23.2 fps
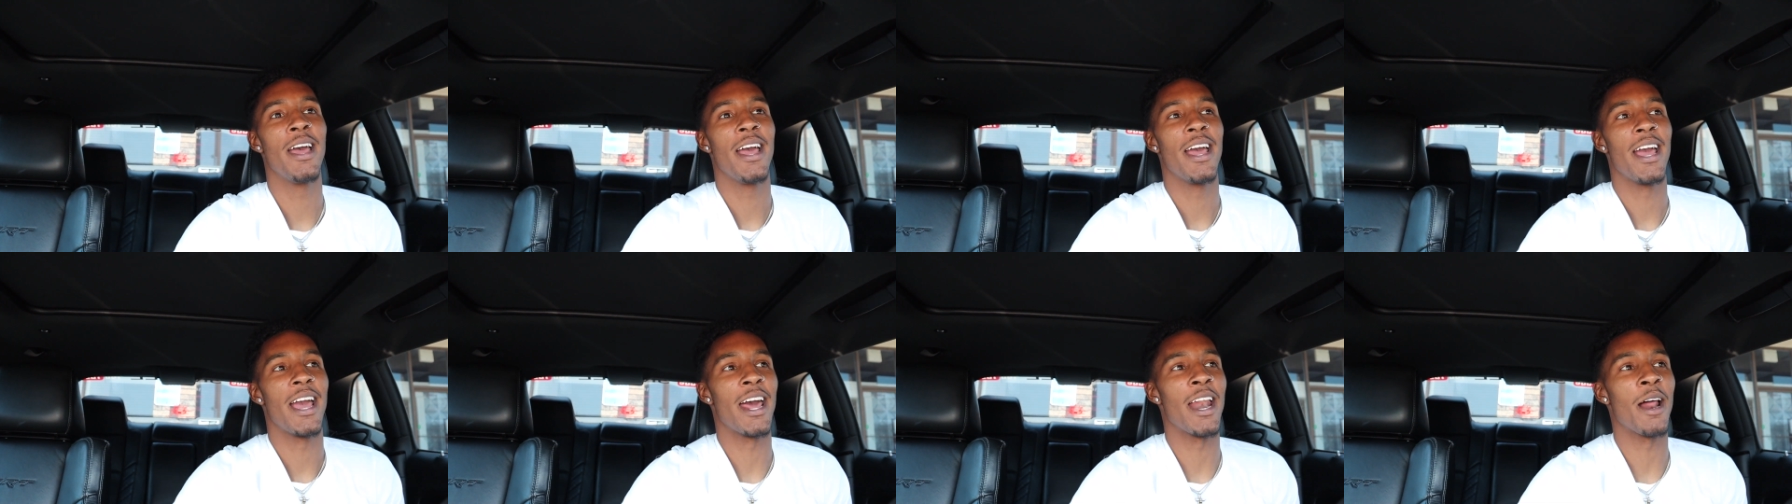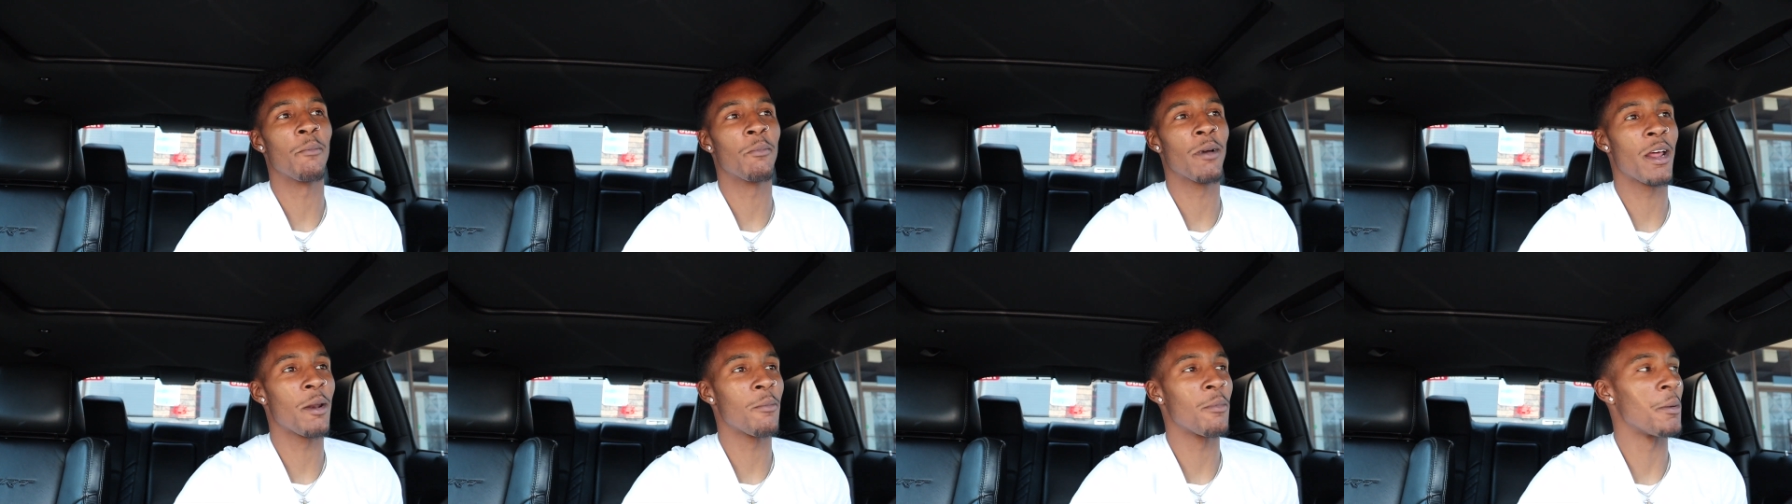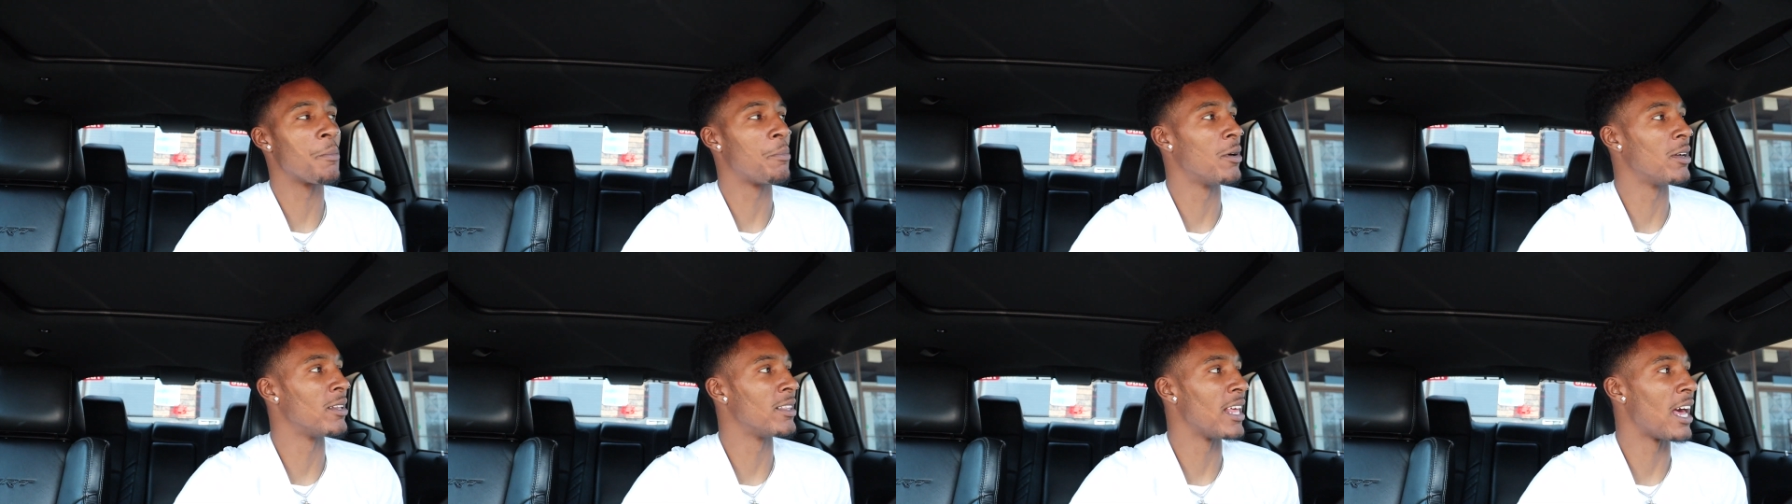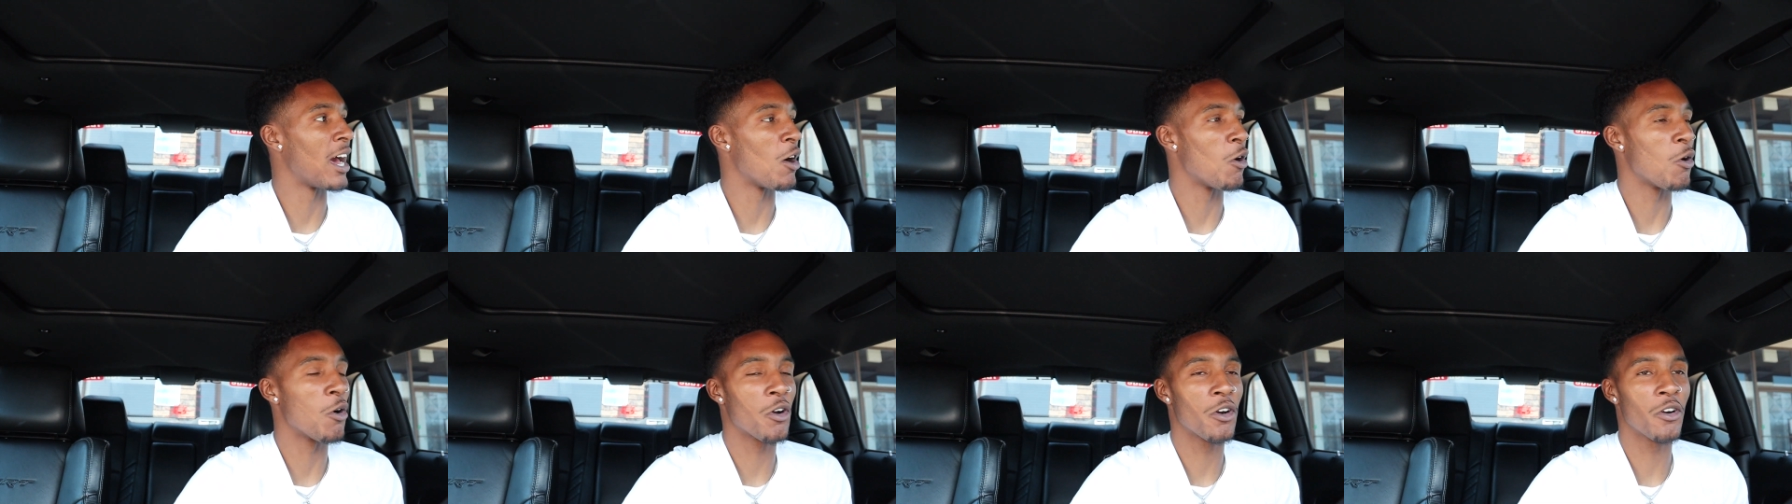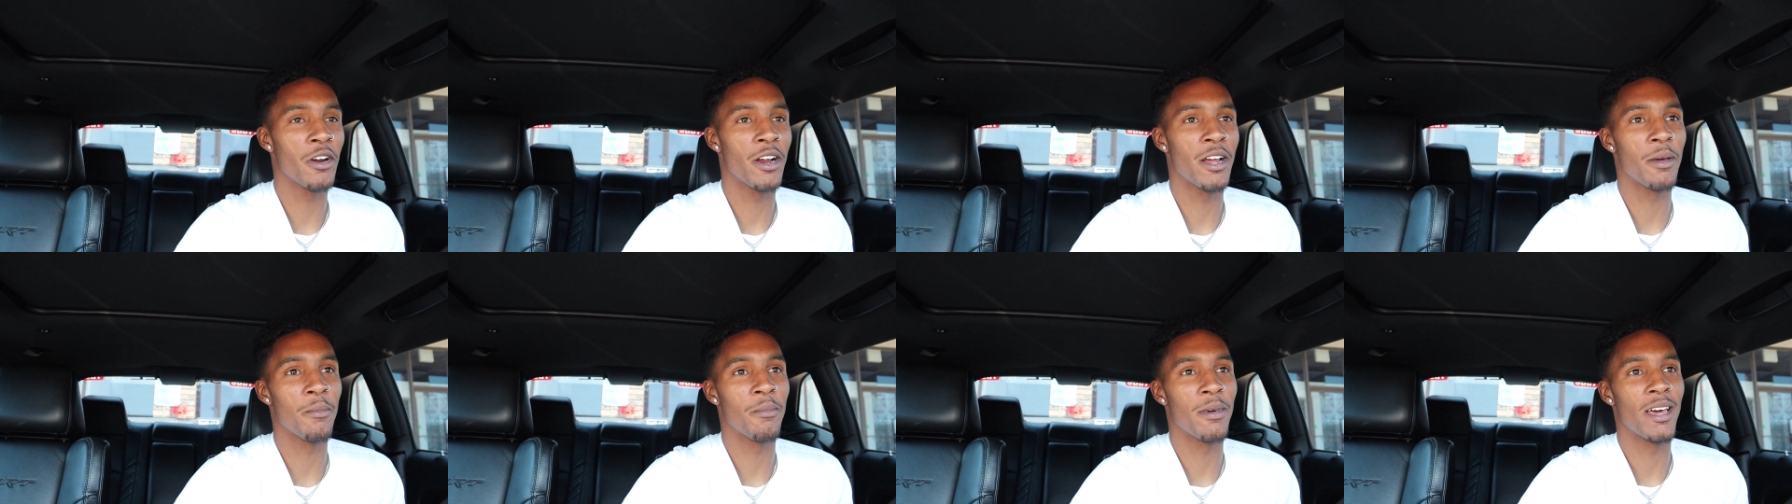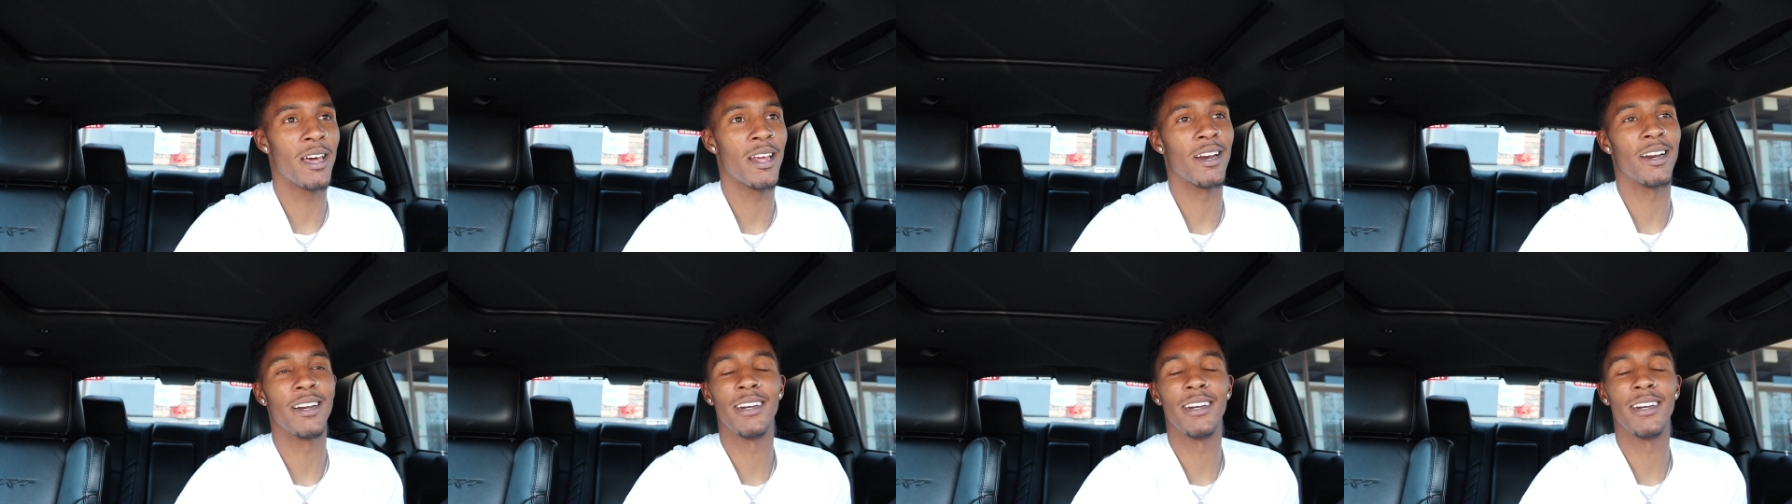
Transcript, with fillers: and I'm gonna be putting that order in, man.